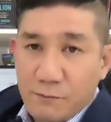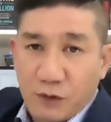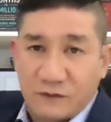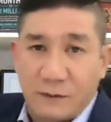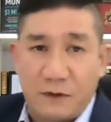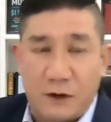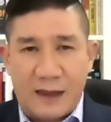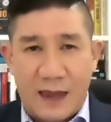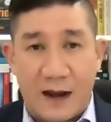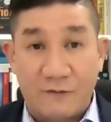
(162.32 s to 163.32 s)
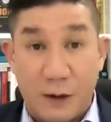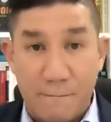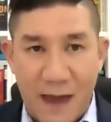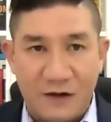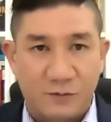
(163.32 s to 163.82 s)
books up there, and I've got
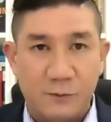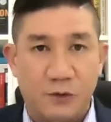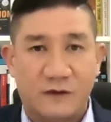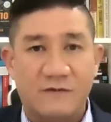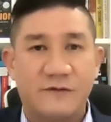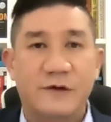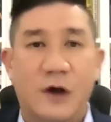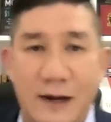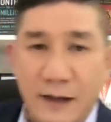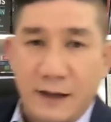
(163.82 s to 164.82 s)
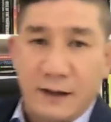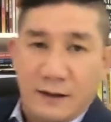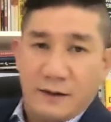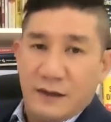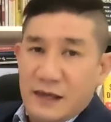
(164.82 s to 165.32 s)
management books. I've even got
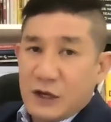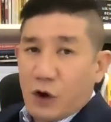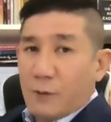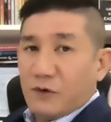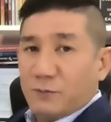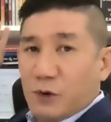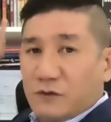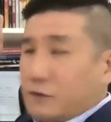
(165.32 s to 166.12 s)
e-commerce books